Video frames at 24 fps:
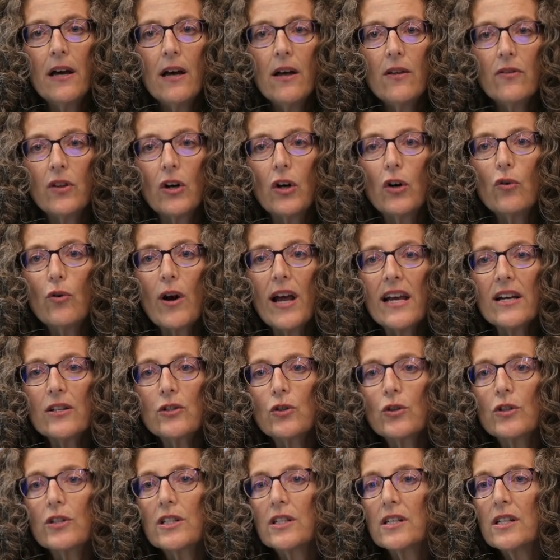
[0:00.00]
the grant
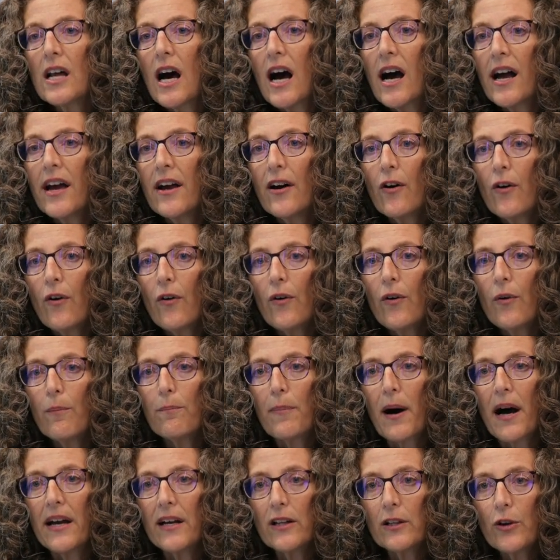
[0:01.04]
or denial
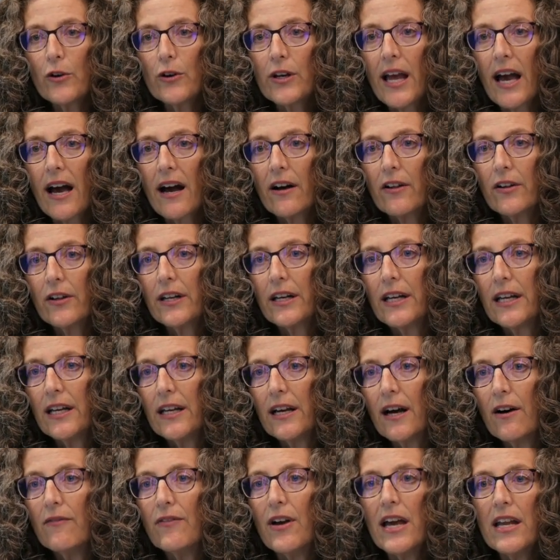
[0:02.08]
by a locality
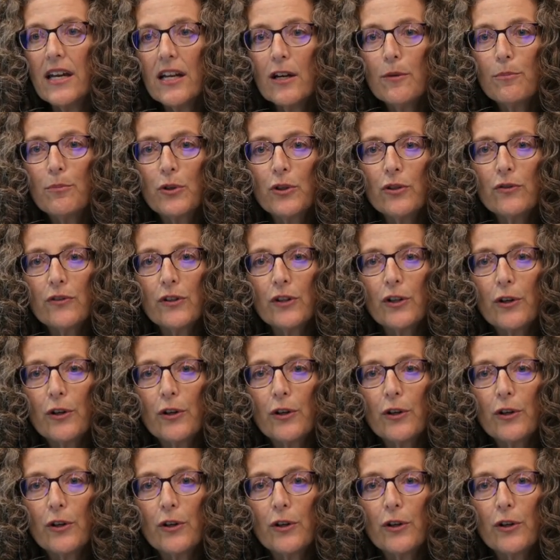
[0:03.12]
of any approval